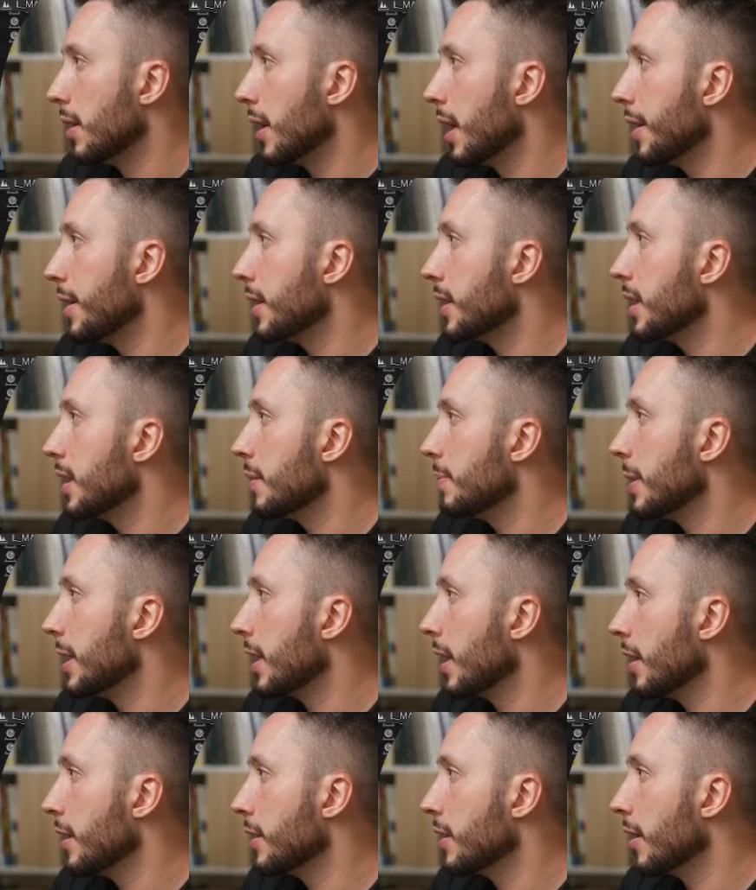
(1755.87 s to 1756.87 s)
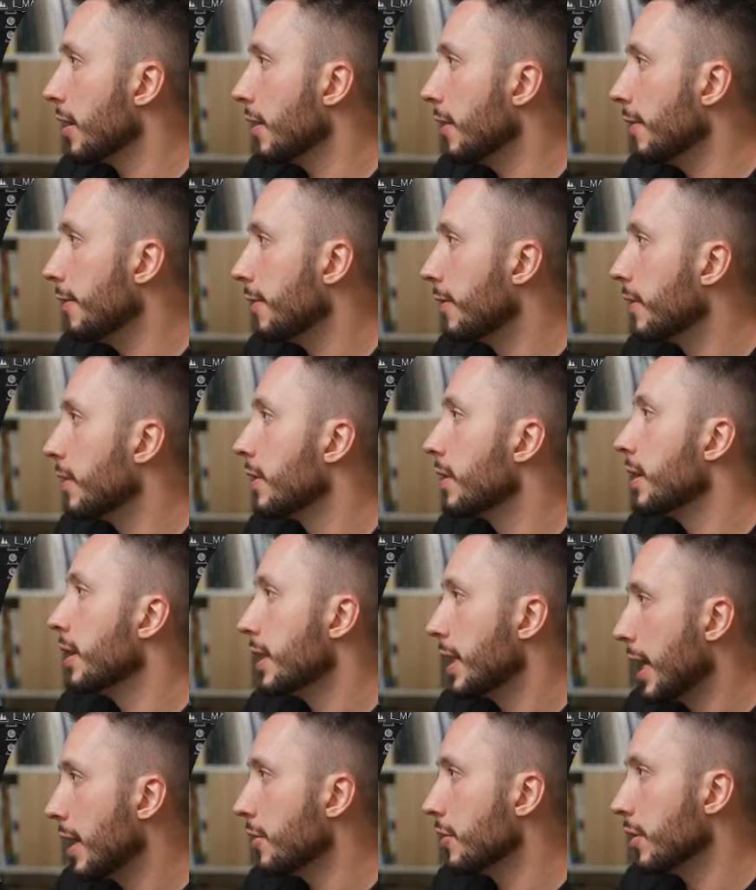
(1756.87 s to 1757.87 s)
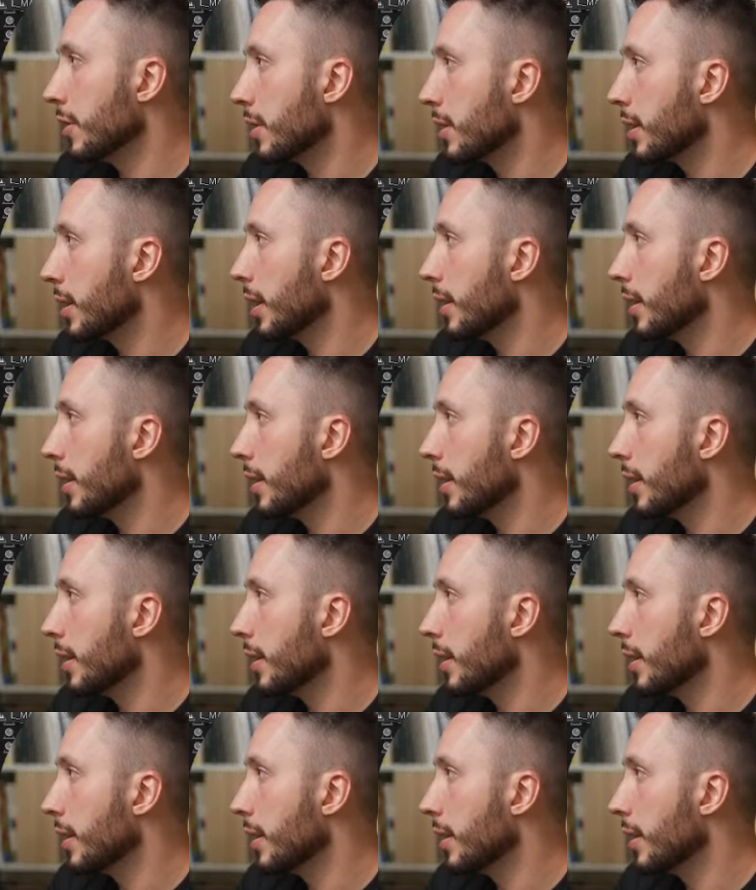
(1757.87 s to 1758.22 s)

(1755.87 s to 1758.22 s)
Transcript: And this is because of the tangents.